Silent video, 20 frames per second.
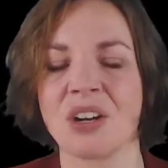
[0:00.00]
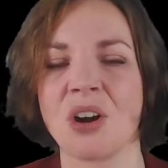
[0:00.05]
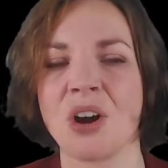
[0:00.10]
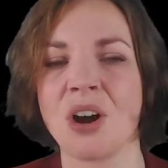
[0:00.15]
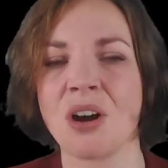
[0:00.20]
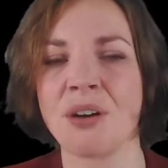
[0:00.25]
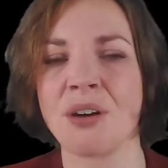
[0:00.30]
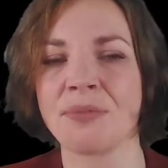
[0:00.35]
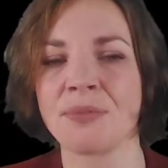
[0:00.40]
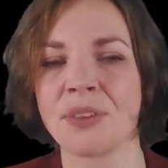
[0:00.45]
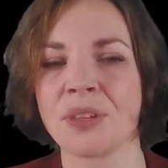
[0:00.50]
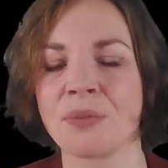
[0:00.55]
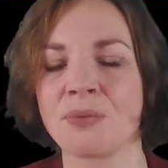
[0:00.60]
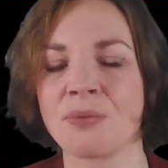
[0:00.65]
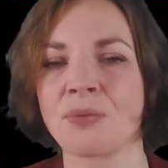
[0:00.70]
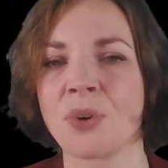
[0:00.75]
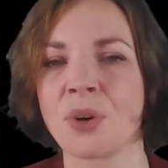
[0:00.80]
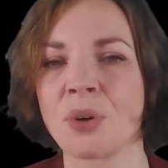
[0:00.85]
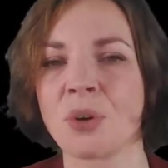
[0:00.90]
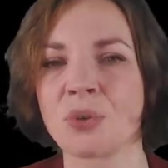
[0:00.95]
of the
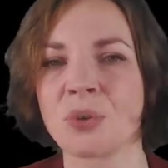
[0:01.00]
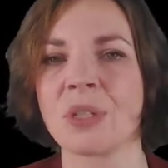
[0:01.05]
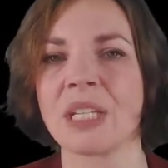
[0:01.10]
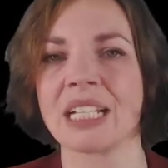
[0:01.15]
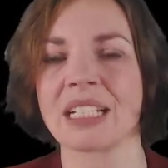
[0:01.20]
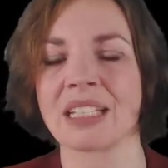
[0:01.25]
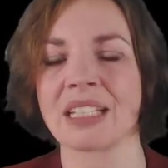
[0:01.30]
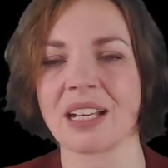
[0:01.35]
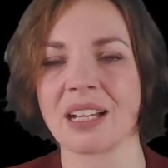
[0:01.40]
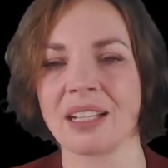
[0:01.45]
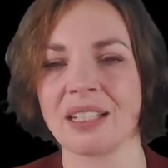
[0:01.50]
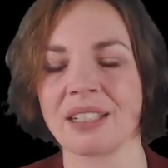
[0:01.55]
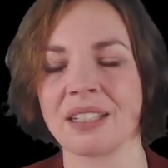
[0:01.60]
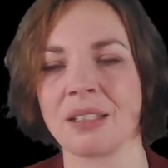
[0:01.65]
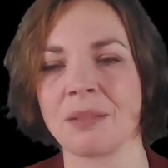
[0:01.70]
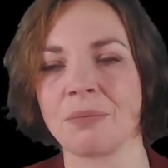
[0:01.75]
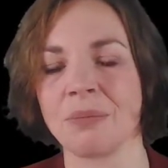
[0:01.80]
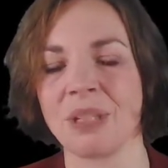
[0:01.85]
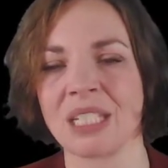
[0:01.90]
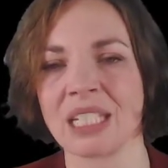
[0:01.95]

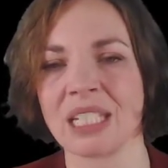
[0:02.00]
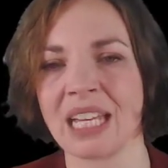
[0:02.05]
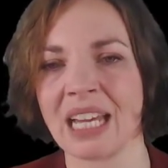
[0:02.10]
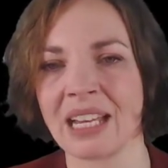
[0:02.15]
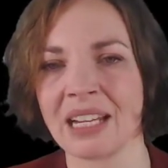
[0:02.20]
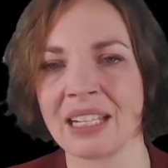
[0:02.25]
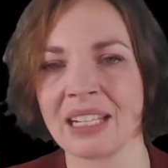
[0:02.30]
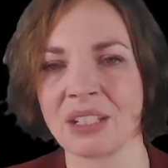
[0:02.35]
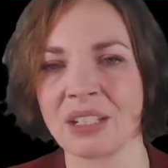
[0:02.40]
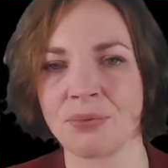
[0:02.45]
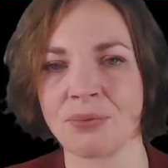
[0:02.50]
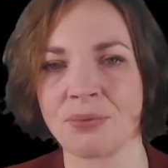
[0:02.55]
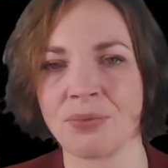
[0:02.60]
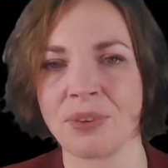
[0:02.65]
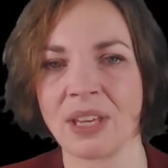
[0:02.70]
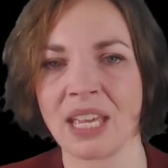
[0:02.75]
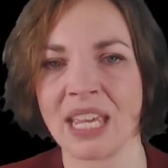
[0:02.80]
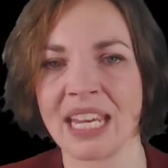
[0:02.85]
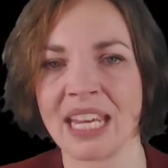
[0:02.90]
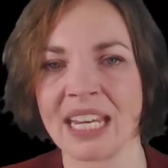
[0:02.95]
photoexcited metallic
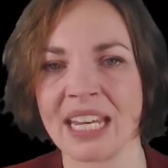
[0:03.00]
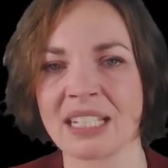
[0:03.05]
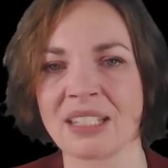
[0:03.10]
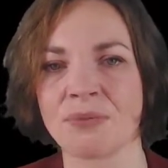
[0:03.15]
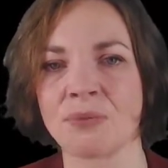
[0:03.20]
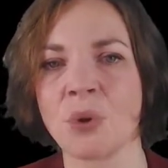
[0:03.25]
phase for